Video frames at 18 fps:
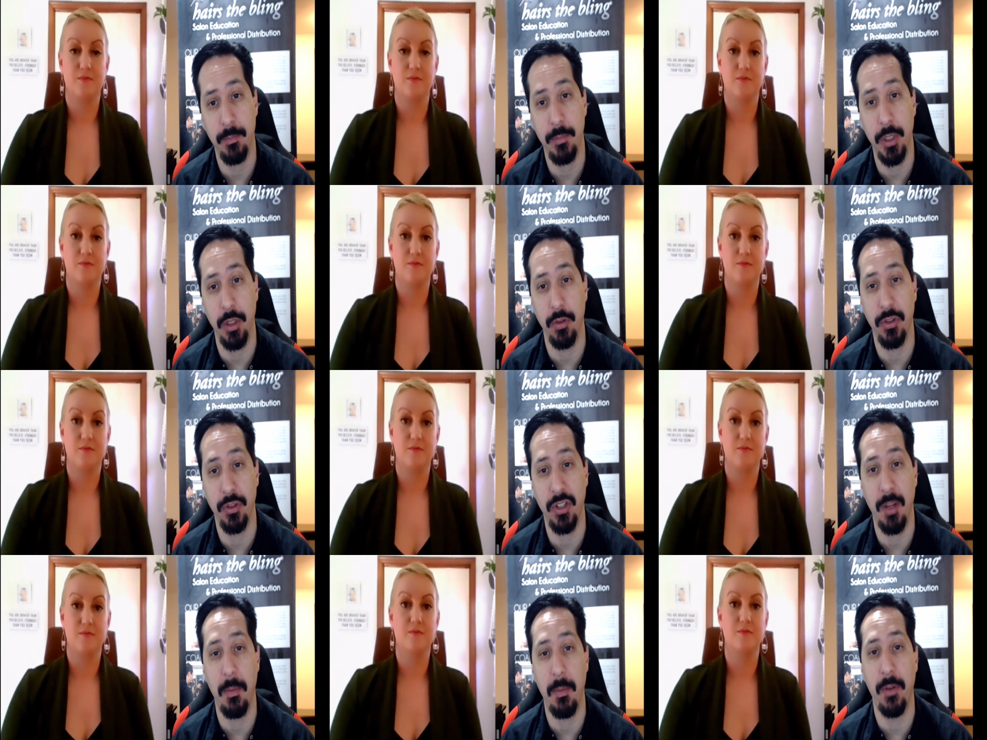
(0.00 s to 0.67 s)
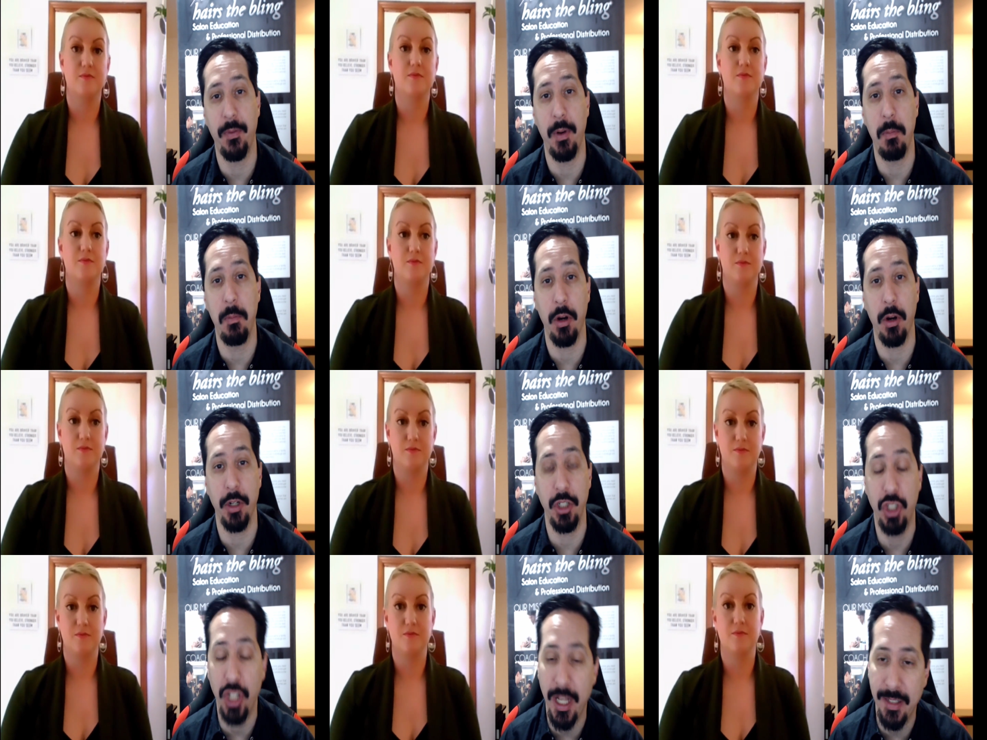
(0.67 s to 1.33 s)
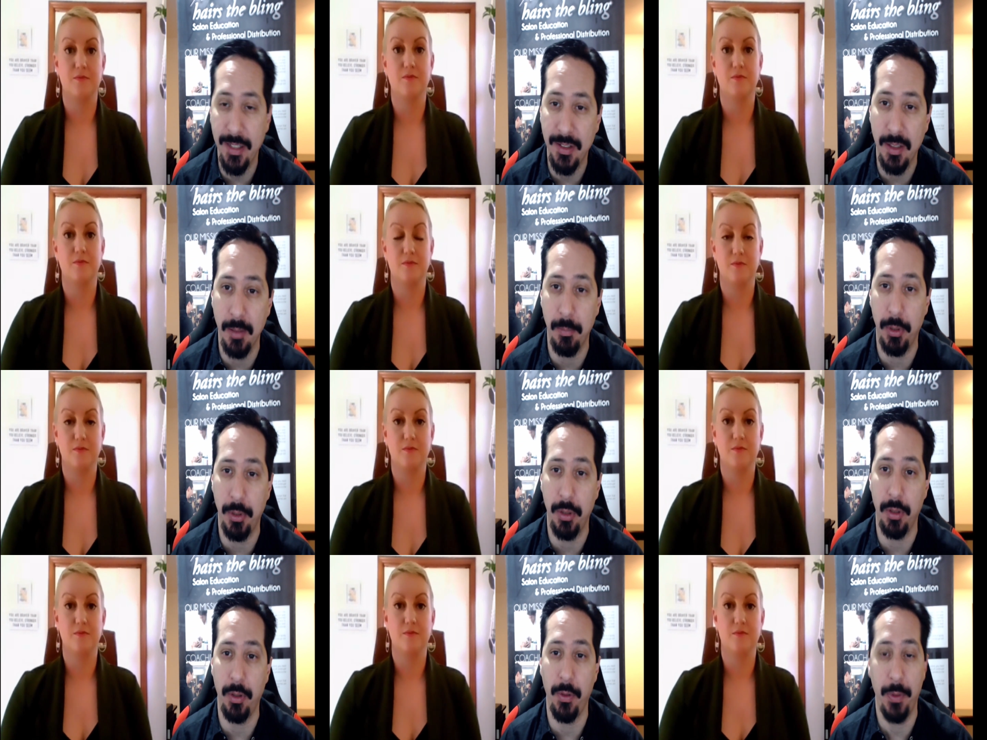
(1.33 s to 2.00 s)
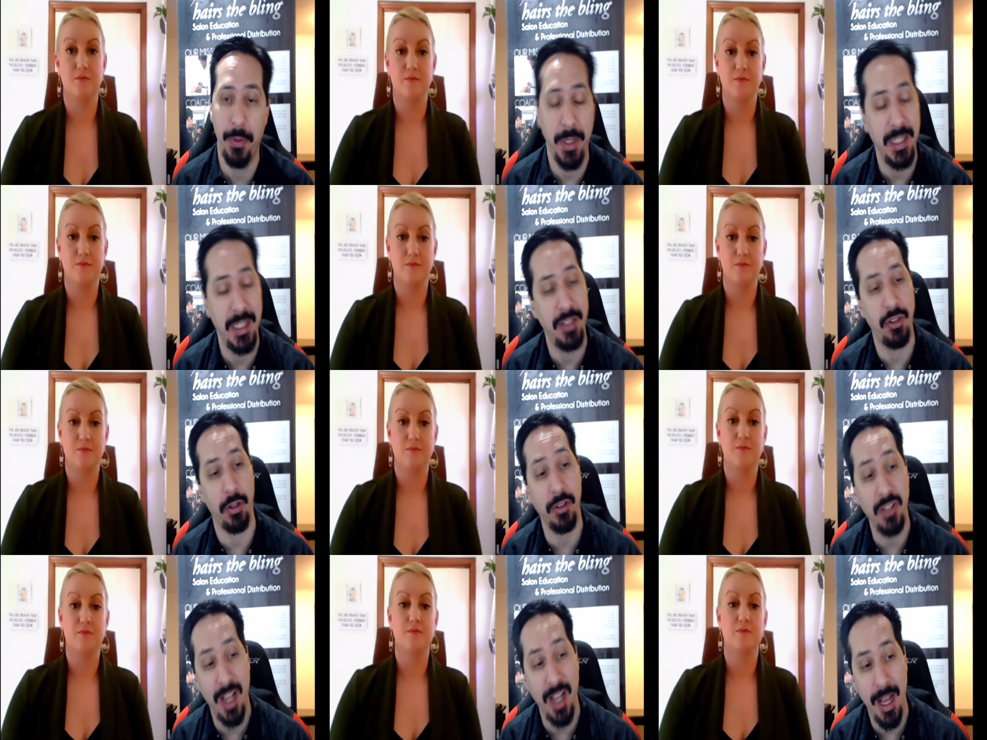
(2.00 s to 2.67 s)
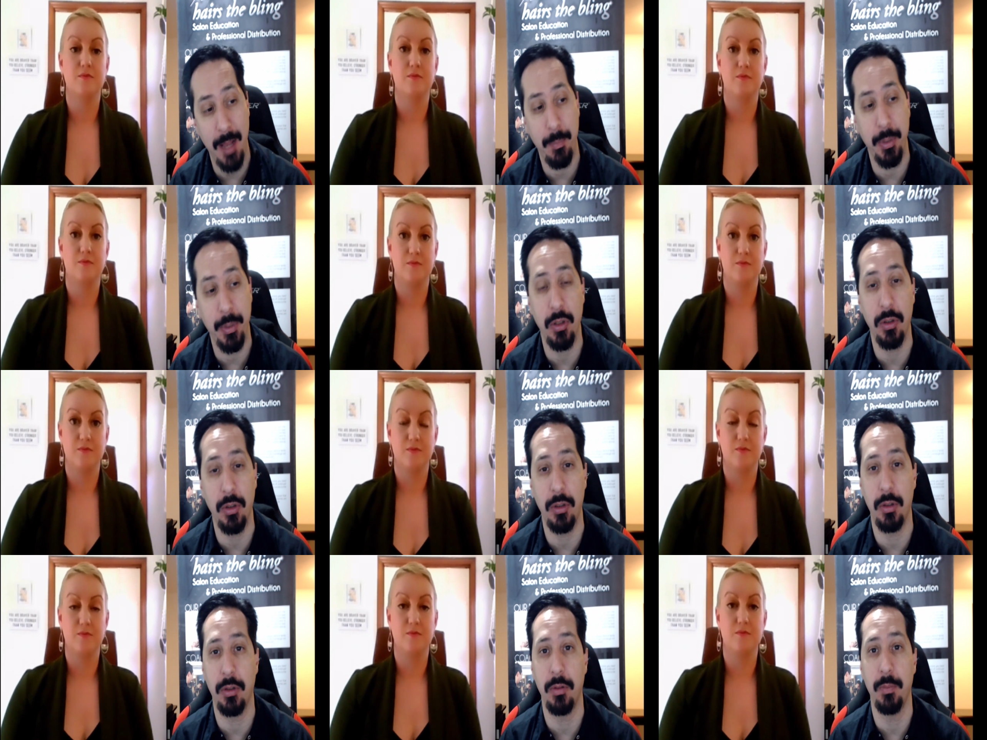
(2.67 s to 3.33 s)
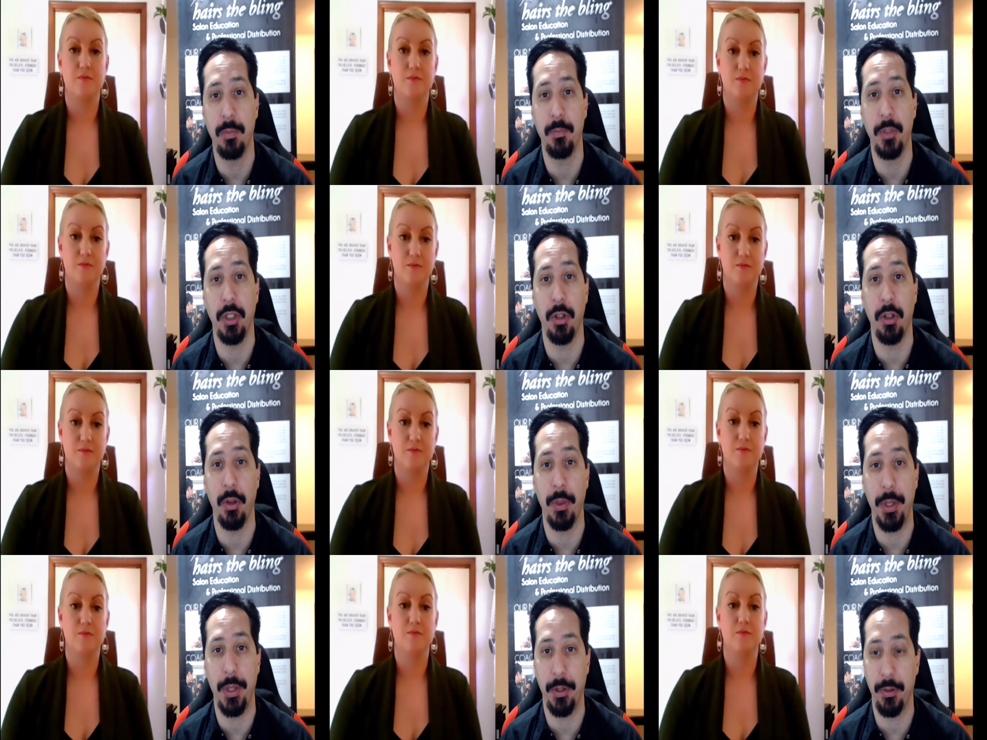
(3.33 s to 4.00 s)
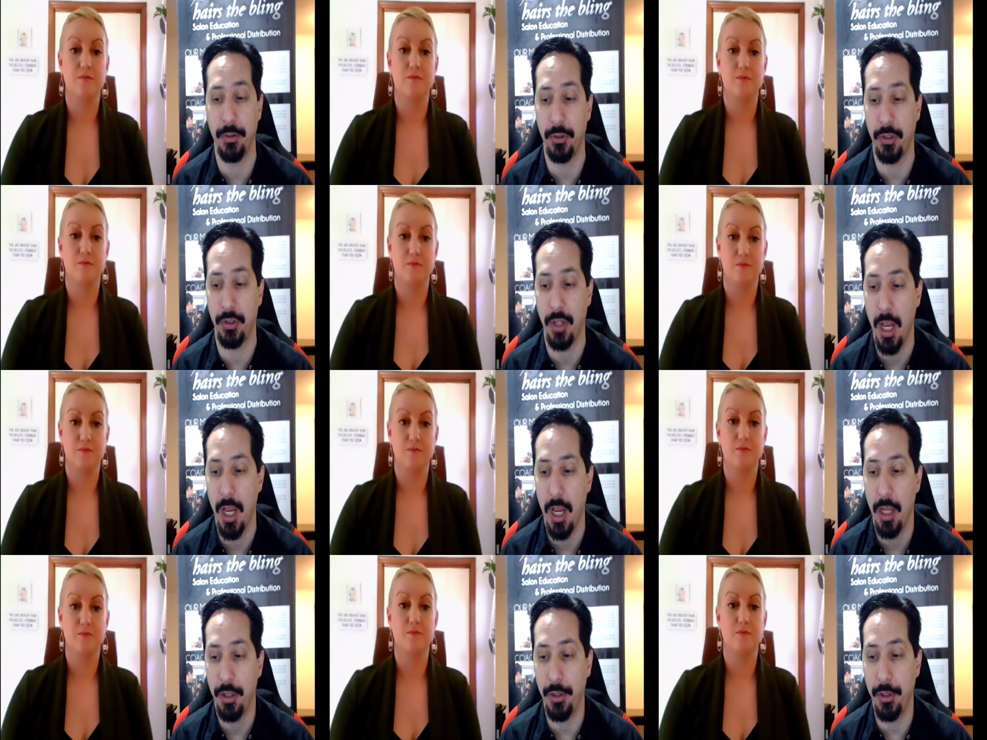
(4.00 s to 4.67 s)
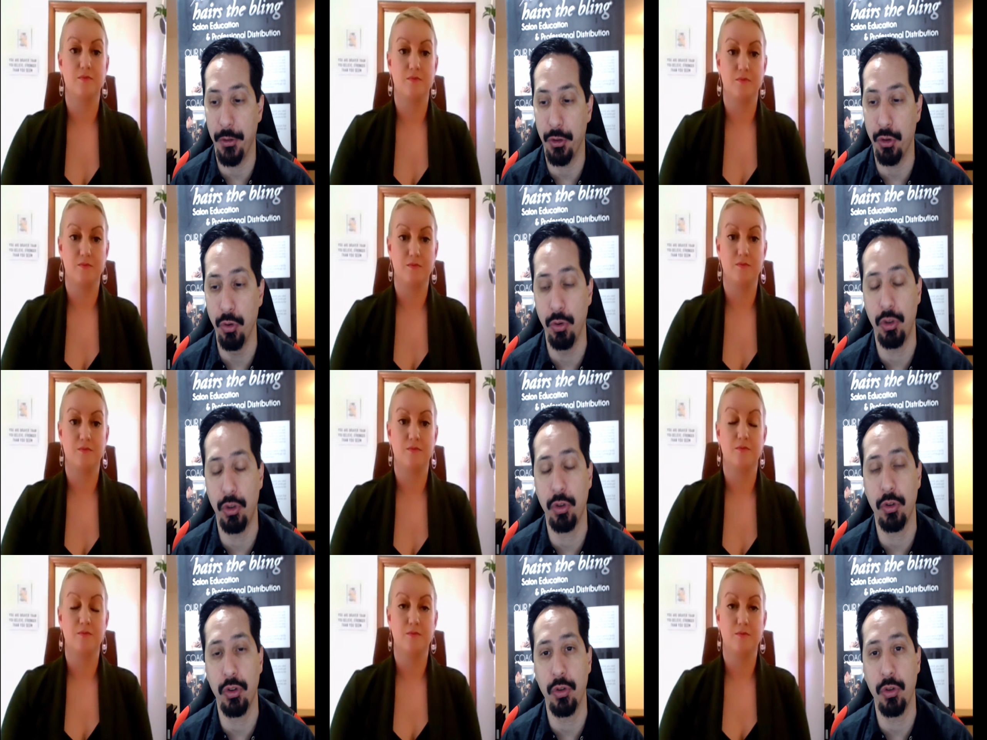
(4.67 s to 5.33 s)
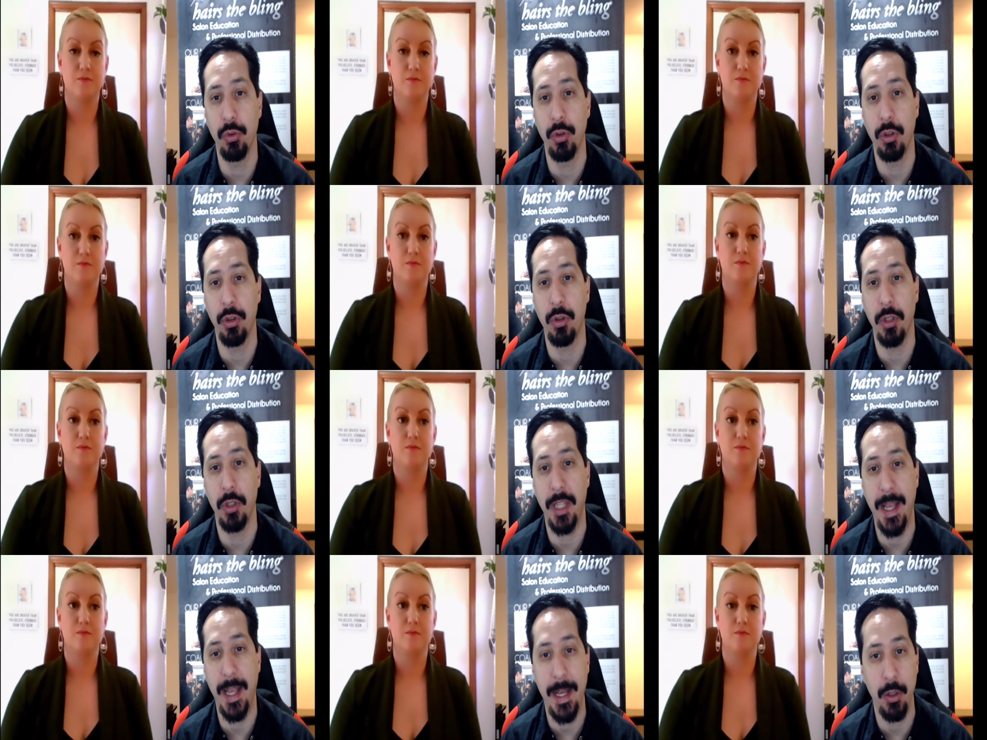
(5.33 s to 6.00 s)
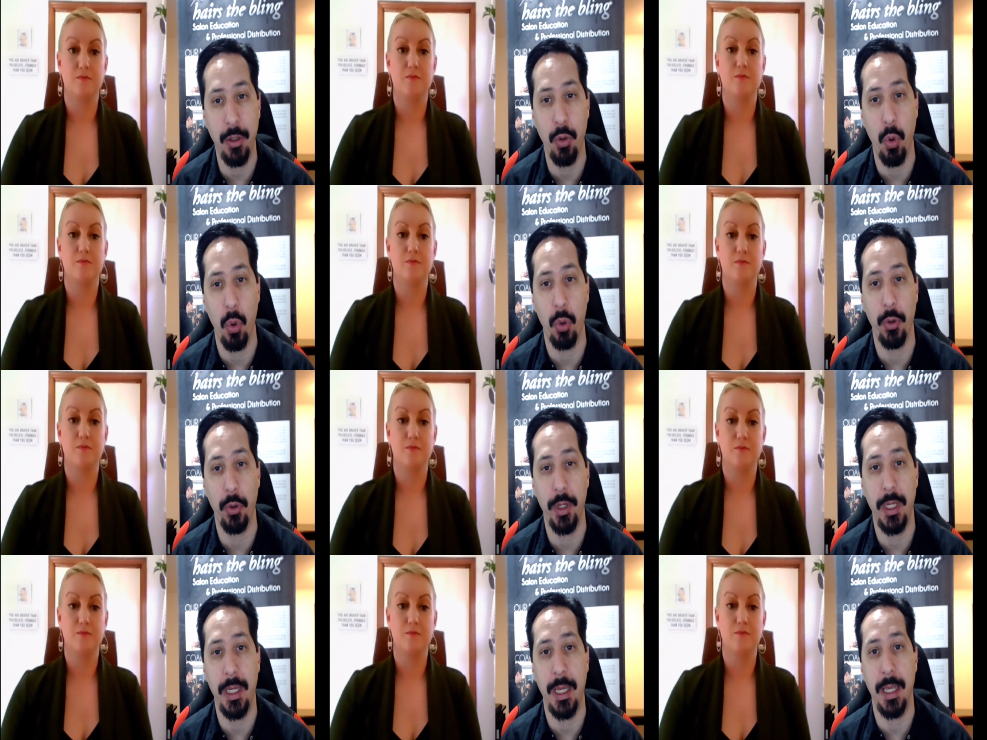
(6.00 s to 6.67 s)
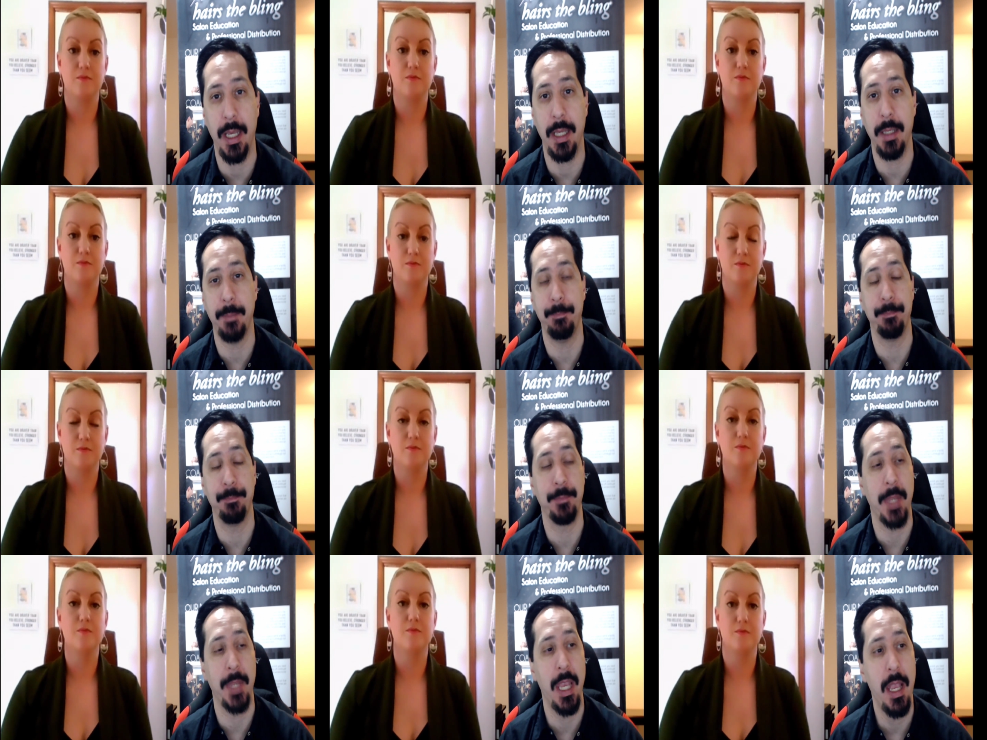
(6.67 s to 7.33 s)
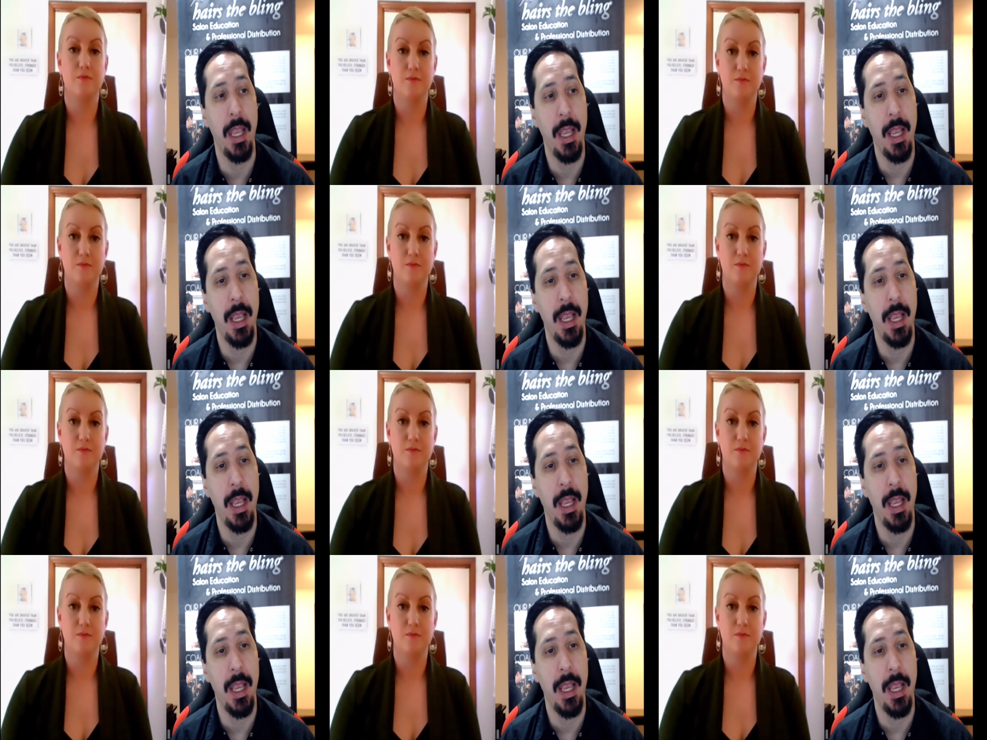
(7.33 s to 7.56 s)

Speaker 1: You know, some of them are ingestible. These are topical. You know, there's there's nutraceutical category, and mm-hmm.